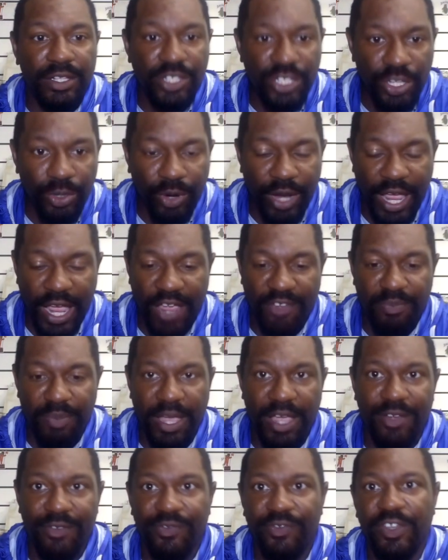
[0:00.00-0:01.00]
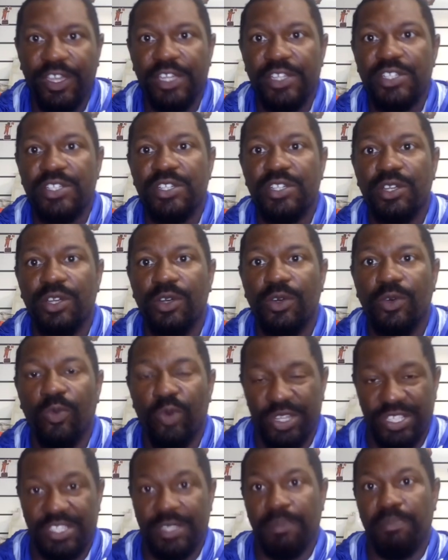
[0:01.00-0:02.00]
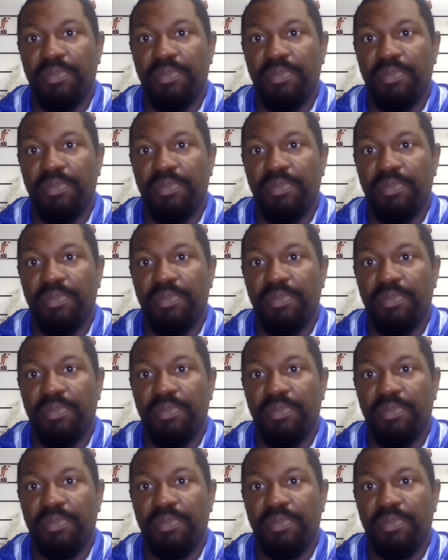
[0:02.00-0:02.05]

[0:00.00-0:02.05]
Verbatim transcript: two and a half pound fish was the